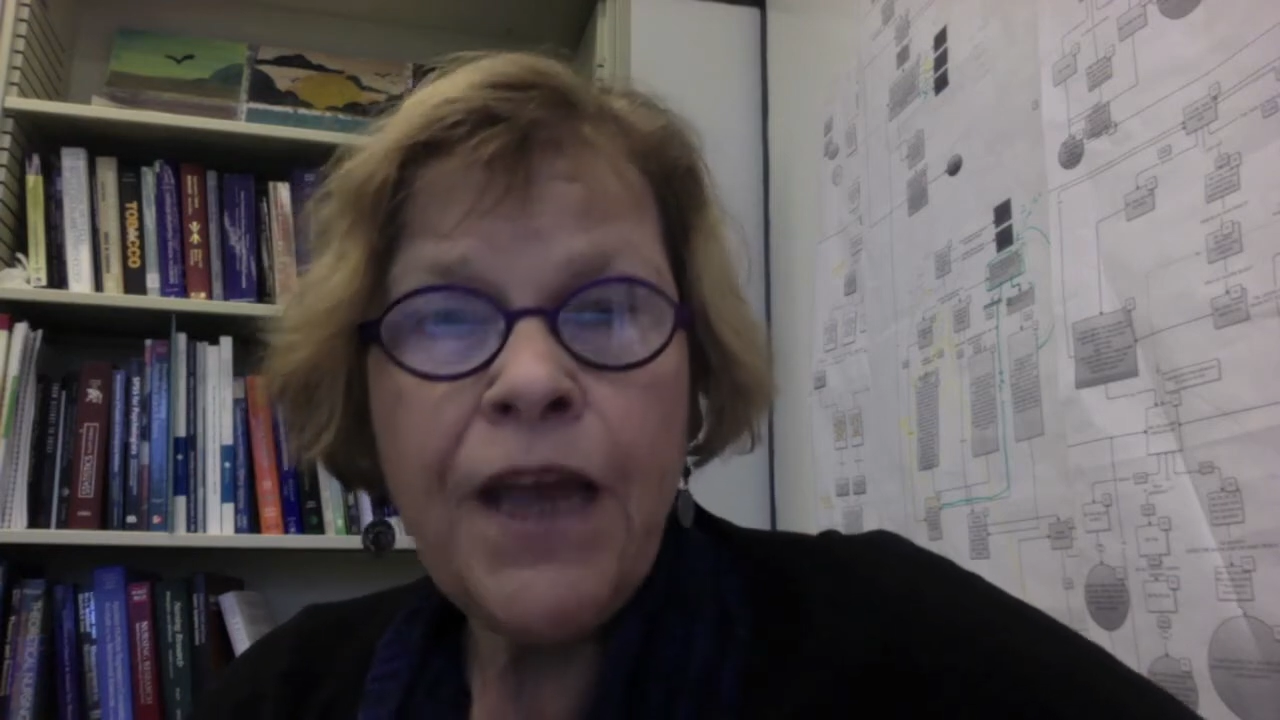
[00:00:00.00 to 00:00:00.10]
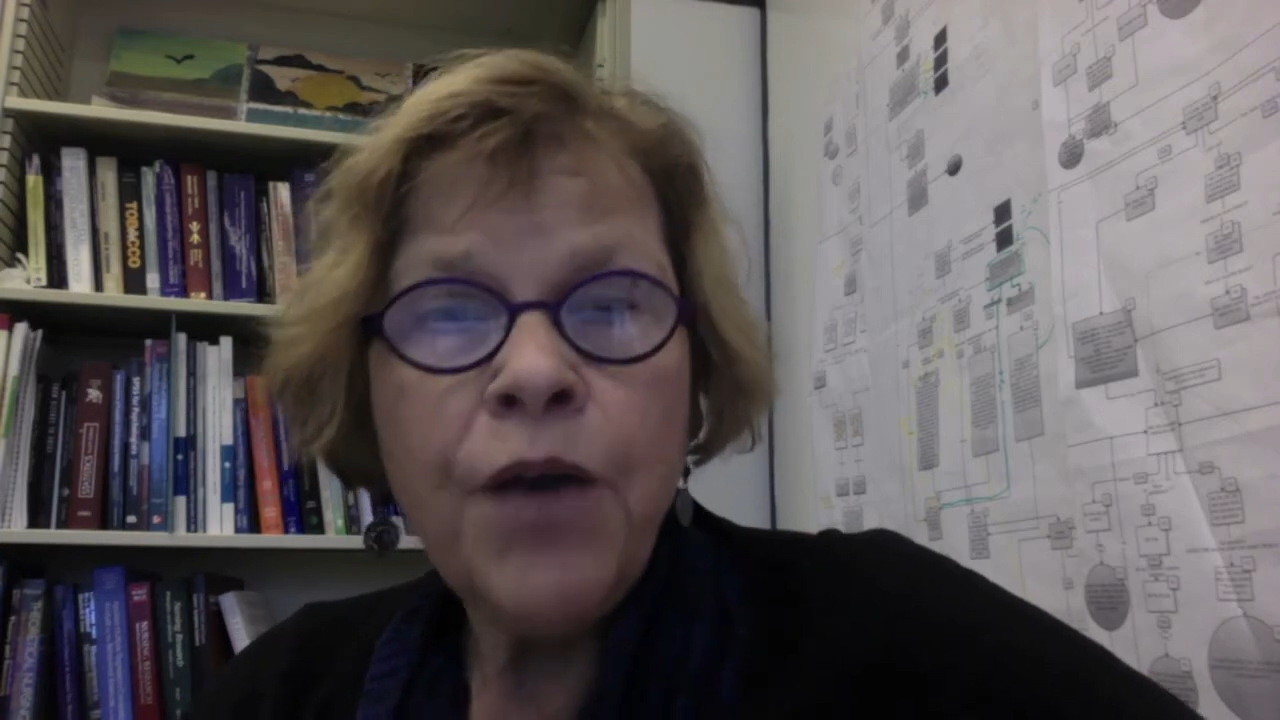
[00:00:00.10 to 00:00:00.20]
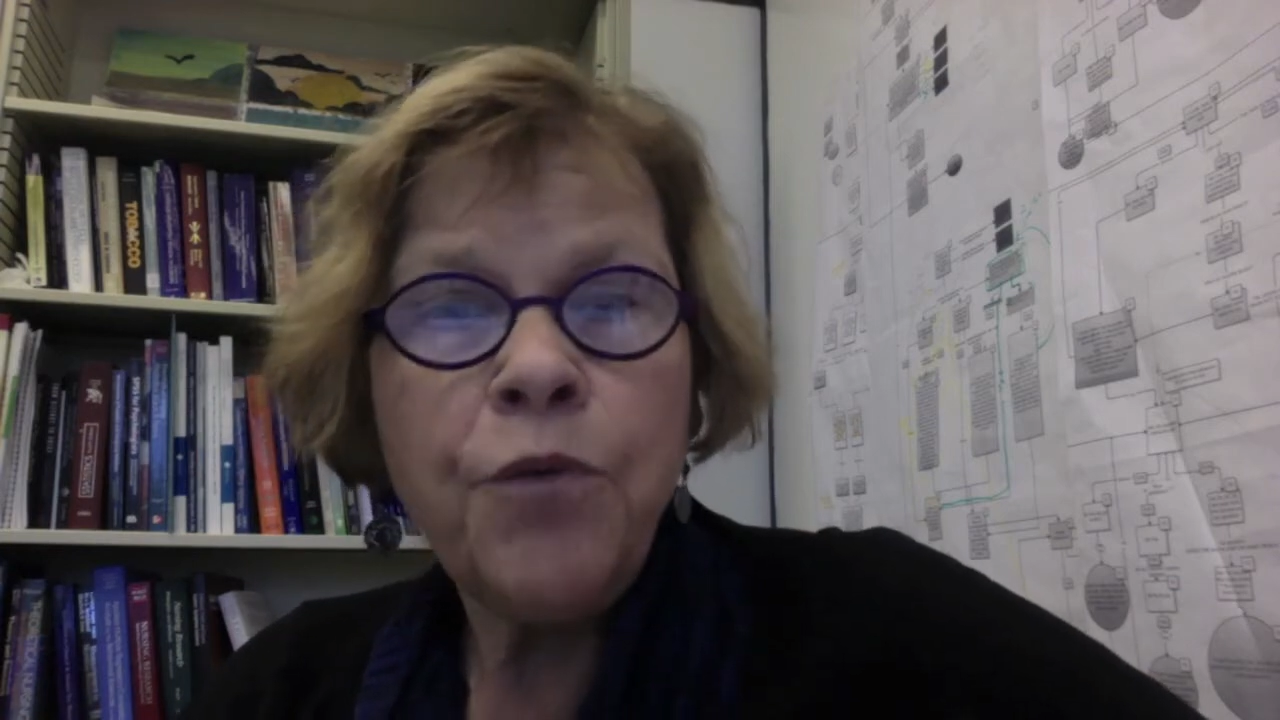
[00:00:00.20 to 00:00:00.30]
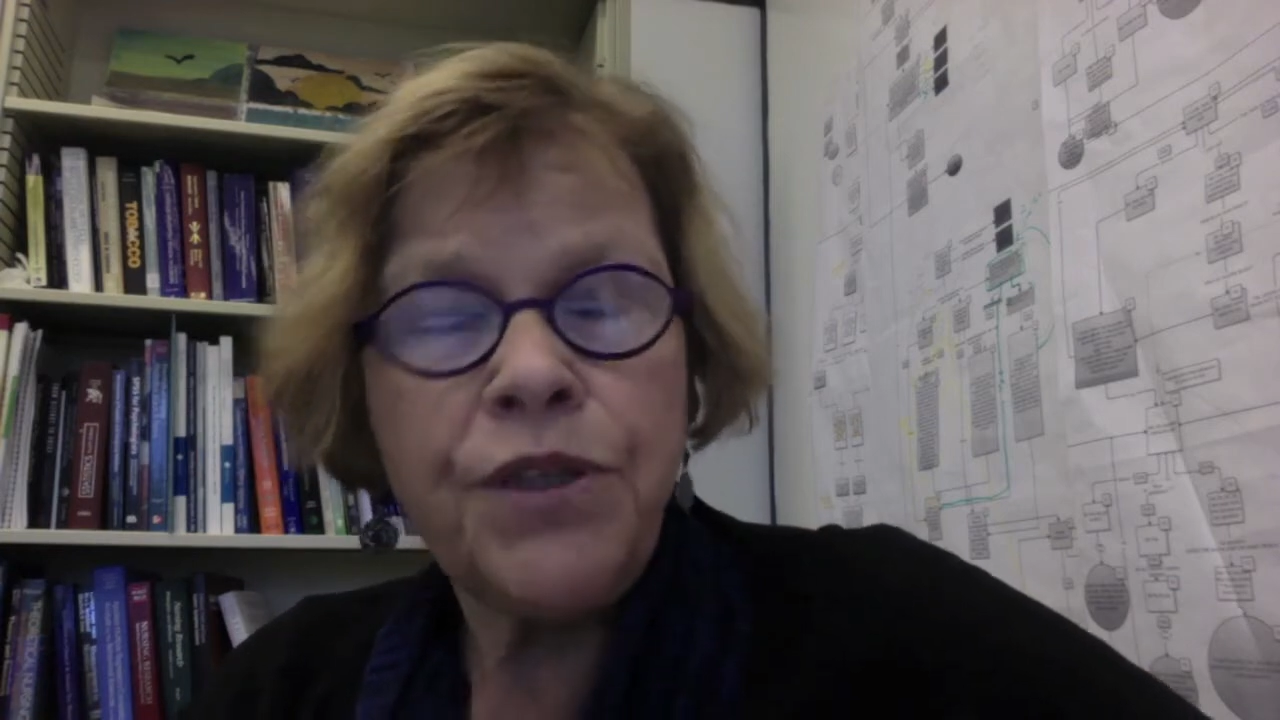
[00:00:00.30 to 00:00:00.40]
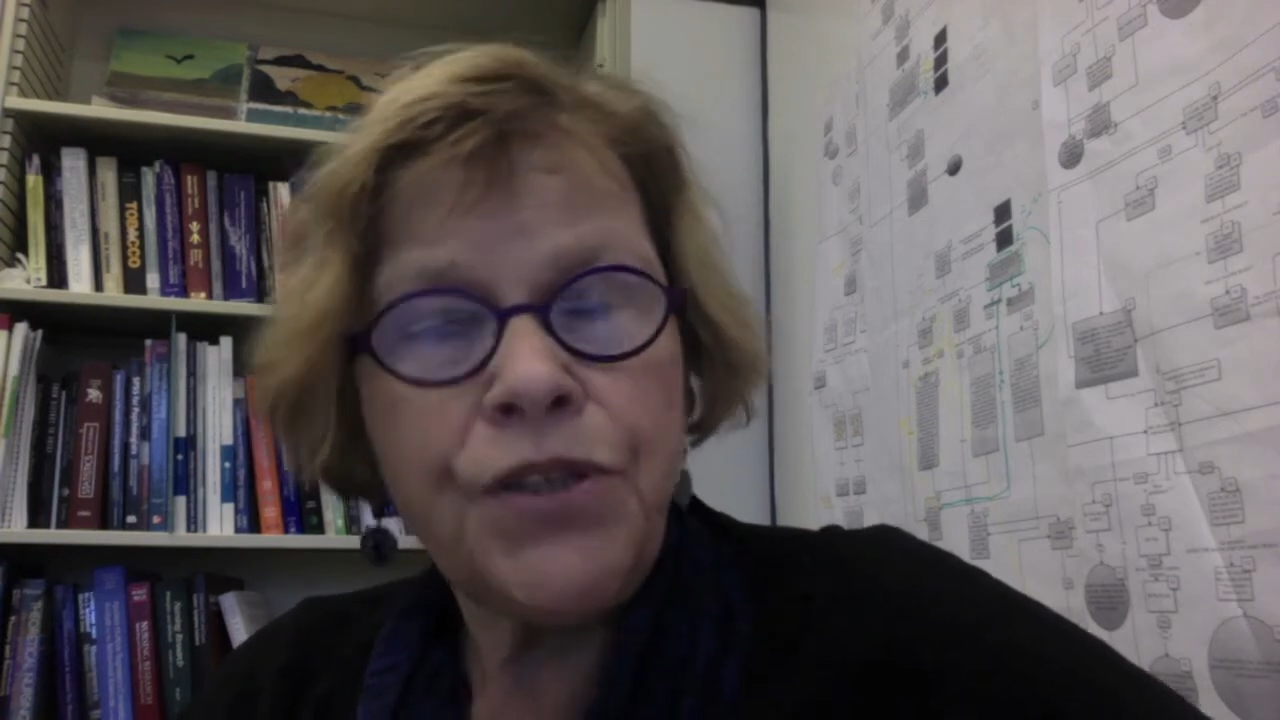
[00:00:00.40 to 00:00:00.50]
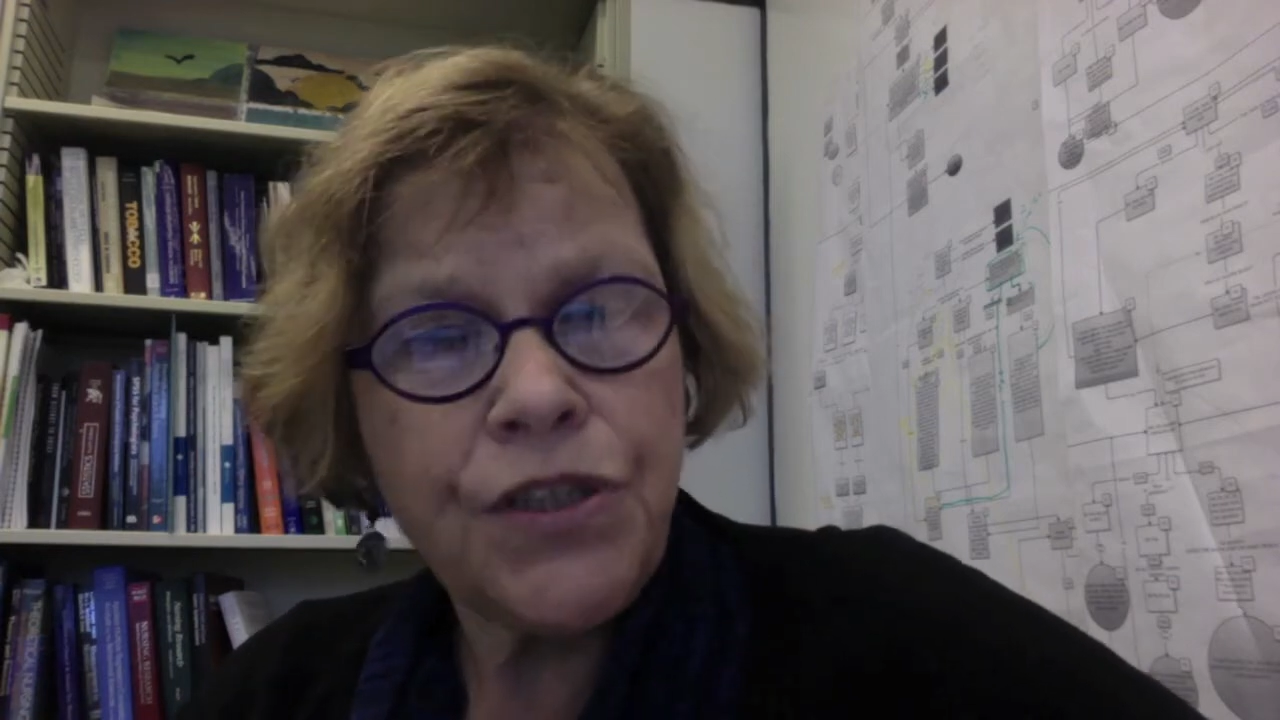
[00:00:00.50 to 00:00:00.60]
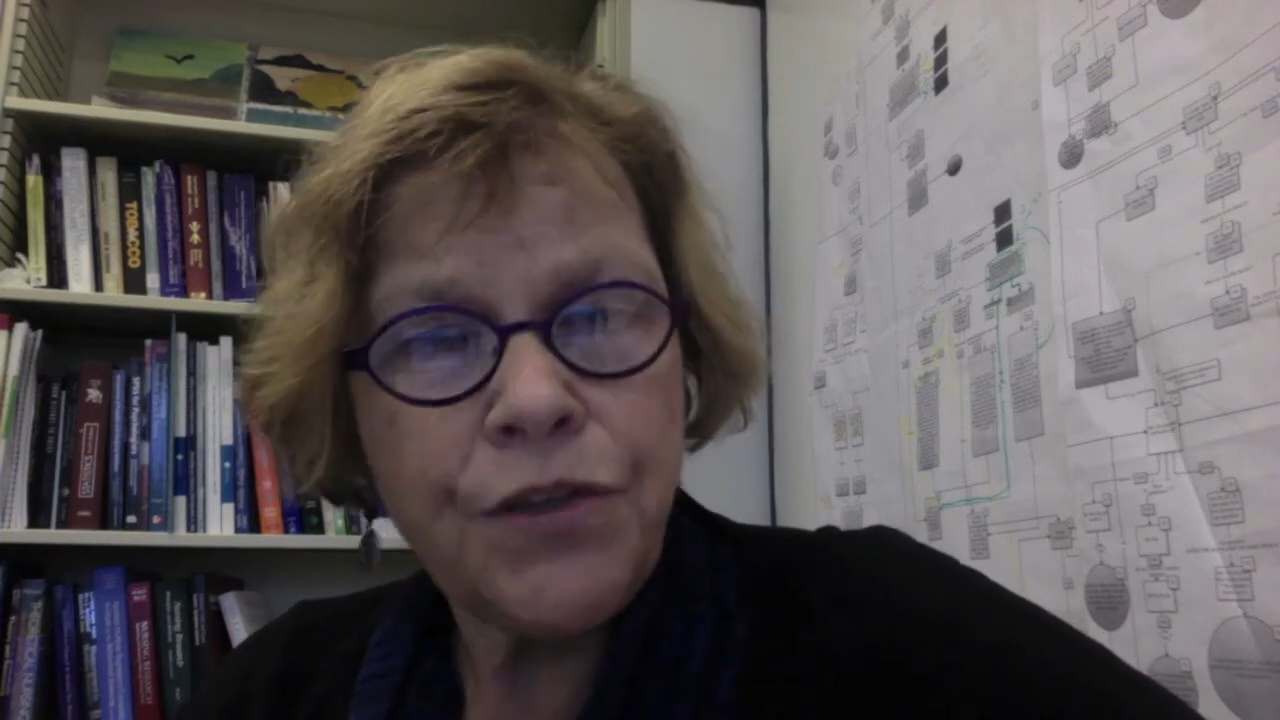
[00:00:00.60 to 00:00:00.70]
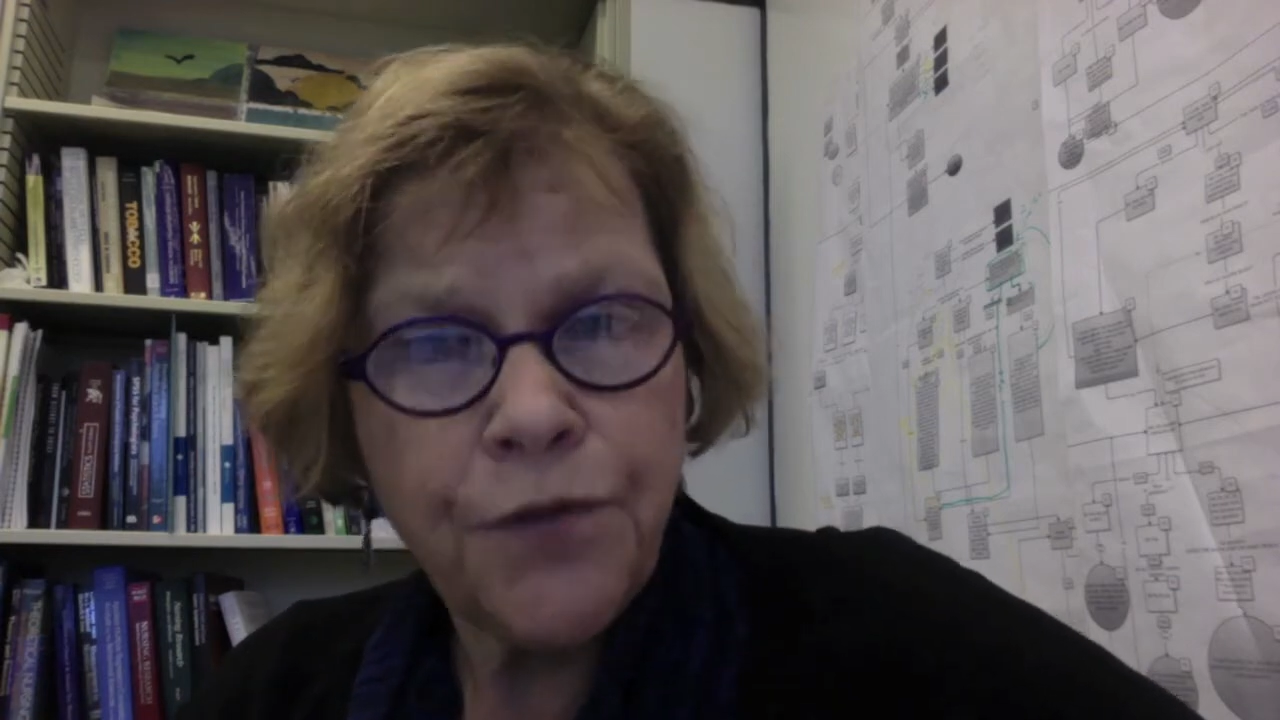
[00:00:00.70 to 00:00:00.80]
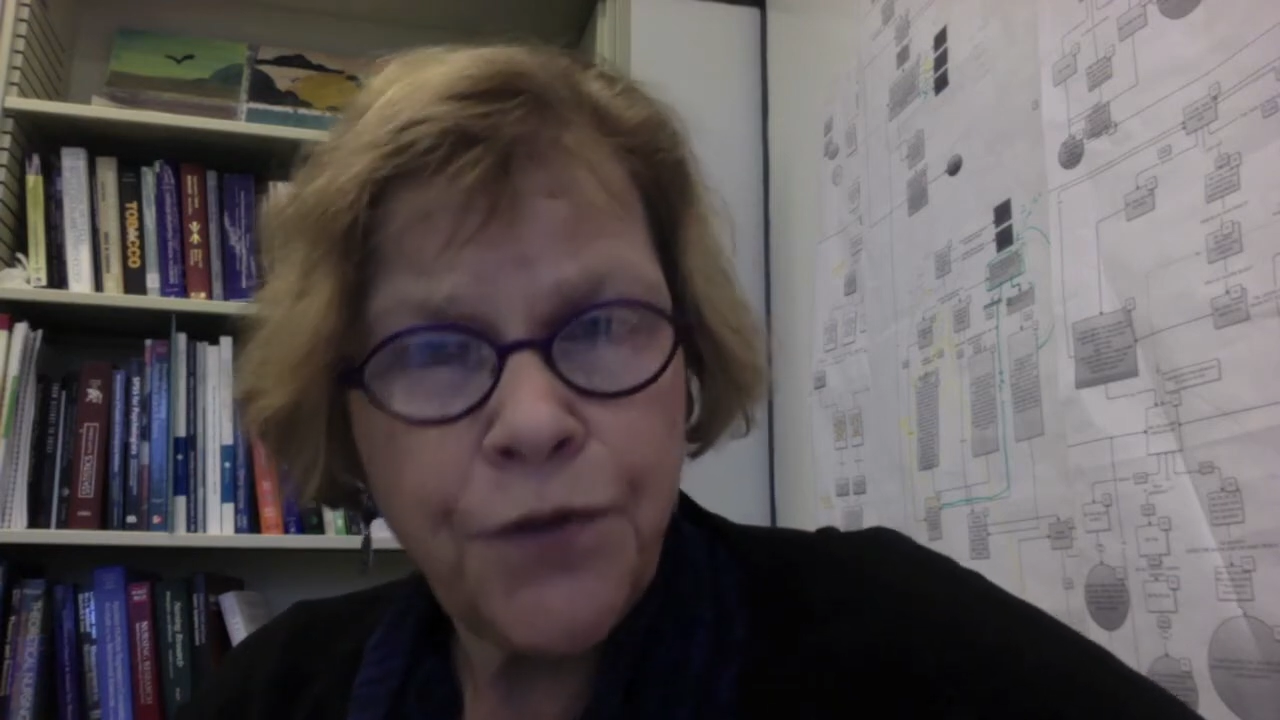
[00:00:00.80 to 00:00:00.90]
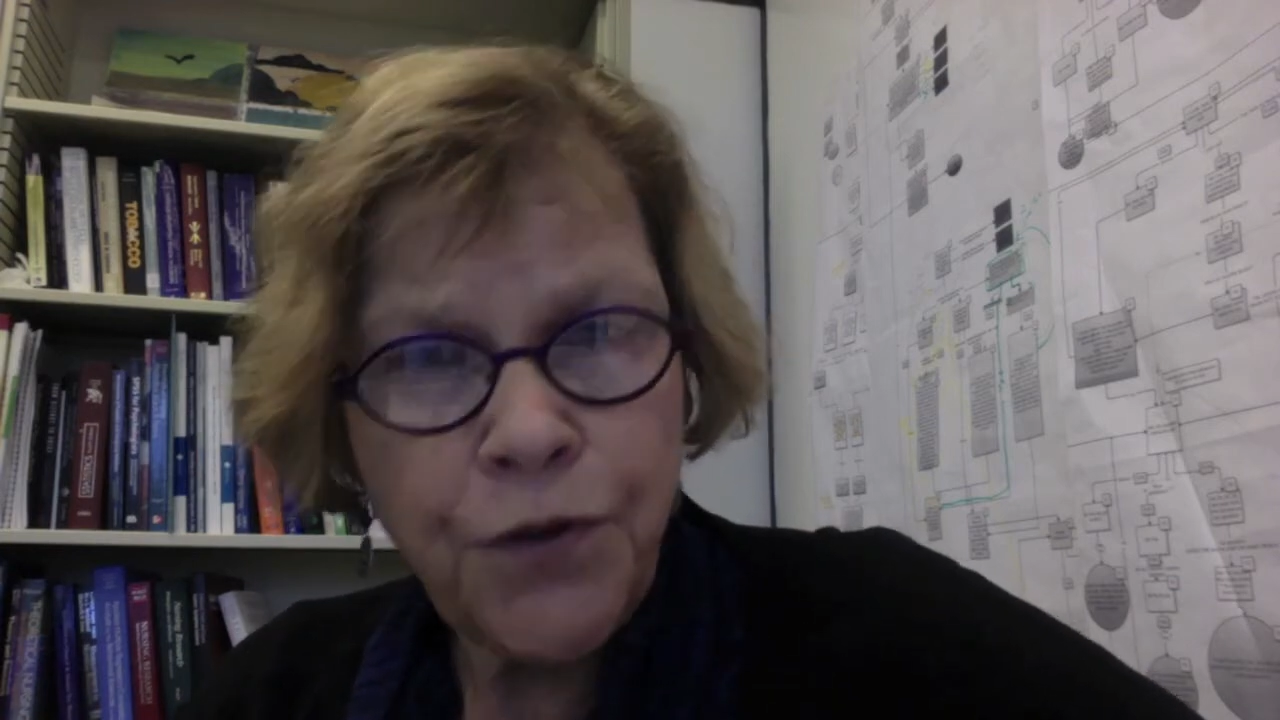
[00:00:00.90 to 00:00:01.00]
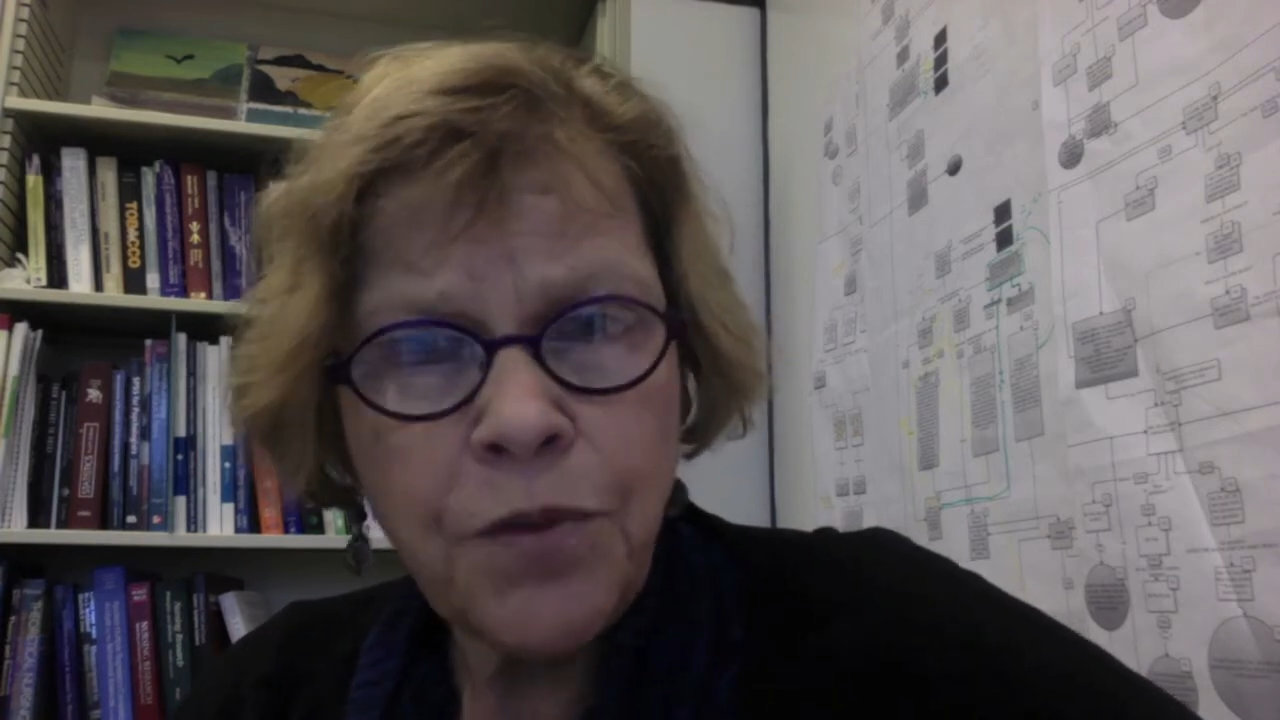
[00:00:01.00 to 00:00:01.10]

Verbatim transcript: With just a few